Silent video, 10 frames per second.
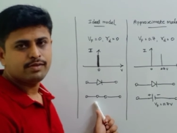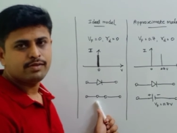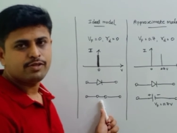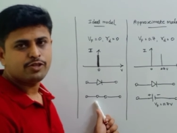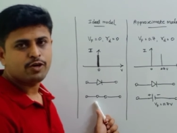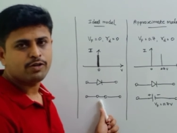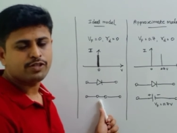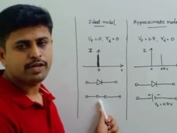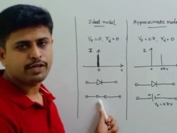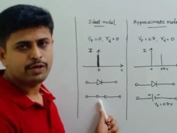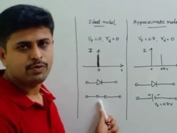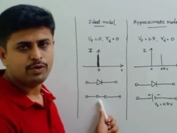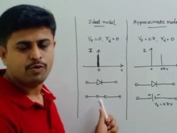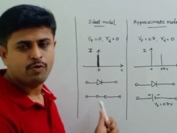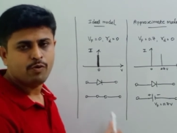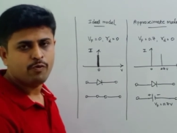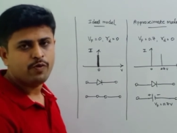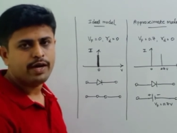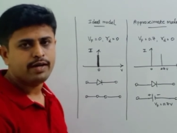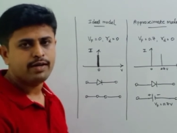short circuit
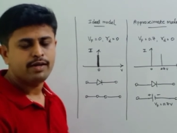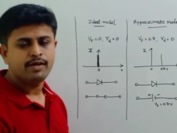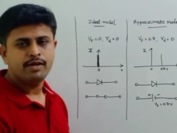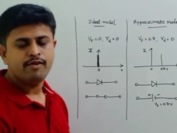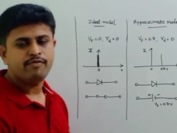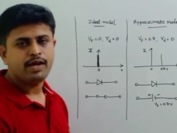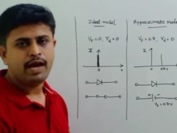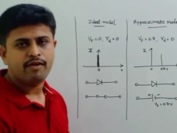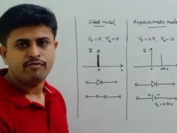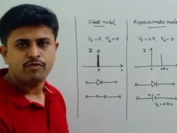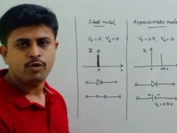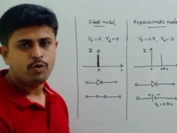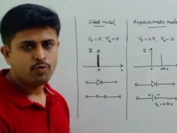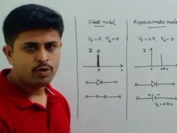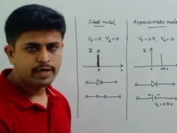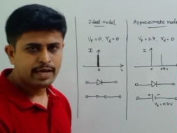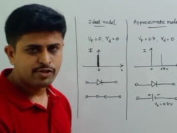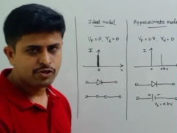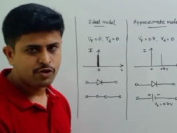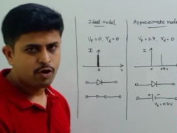where we have no
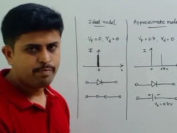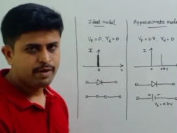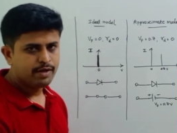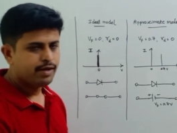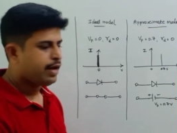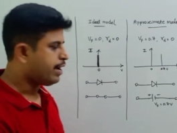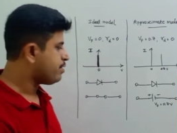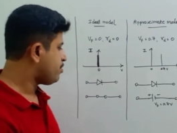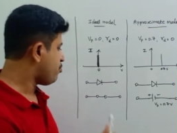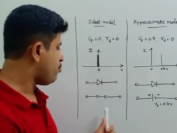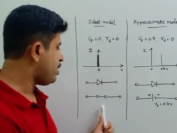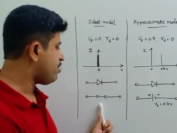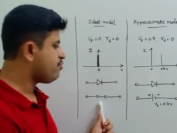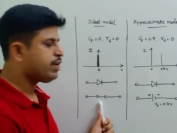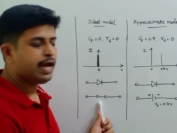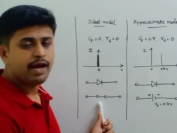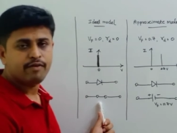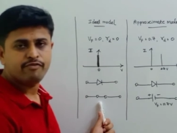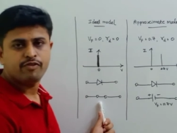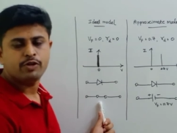voltage drop and where we have
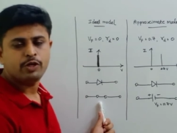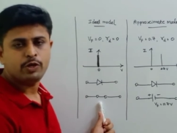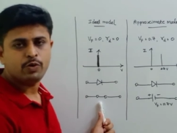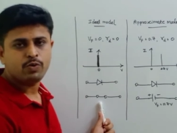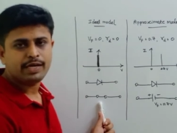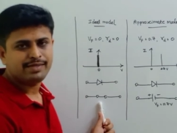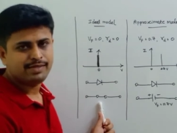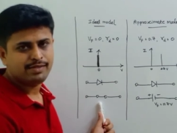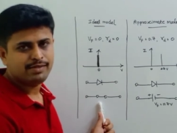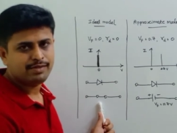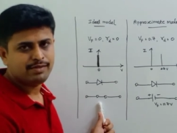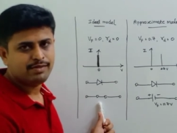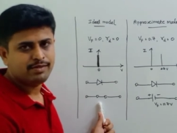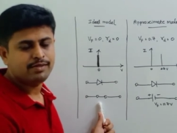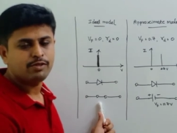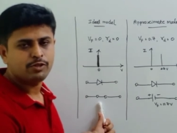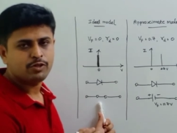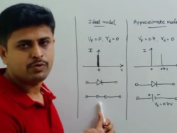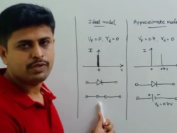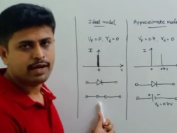no resistance
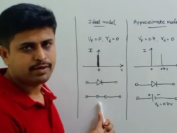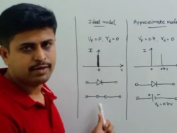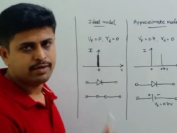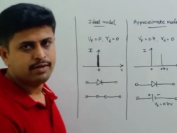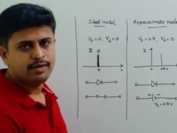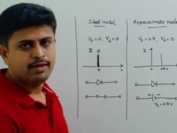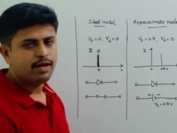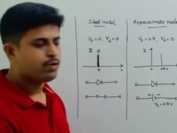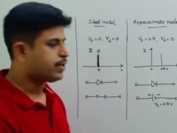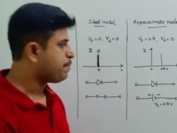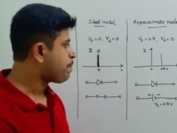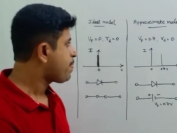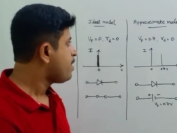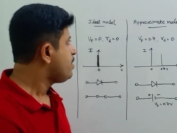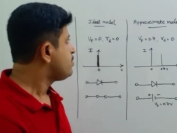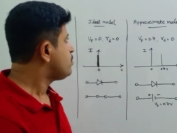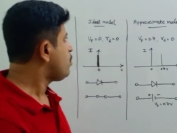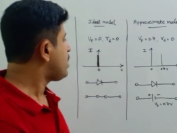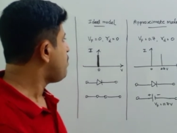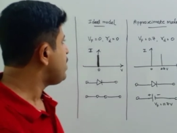through that. Okay, so now
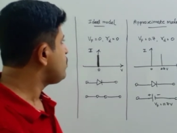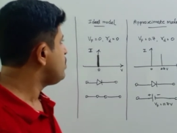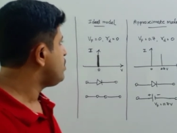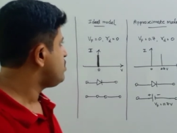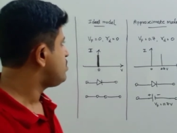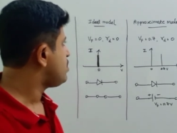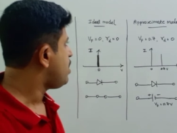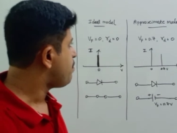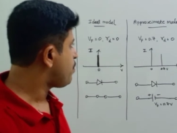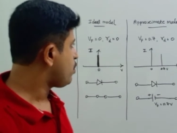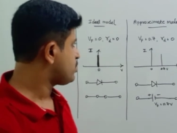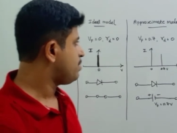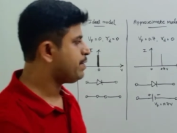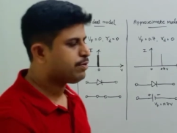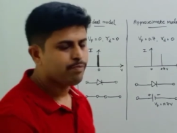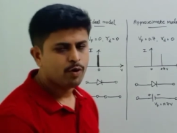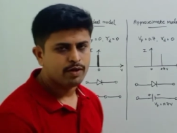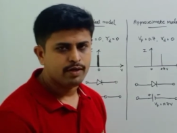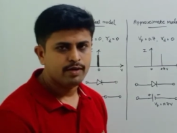coming to this approximate model.